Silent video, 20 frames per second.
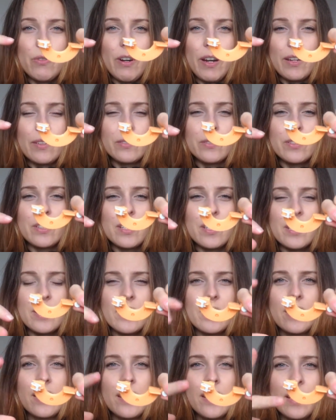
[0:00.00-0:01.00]
around,
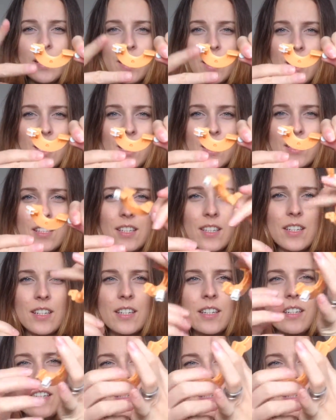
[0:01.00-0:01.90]
cut,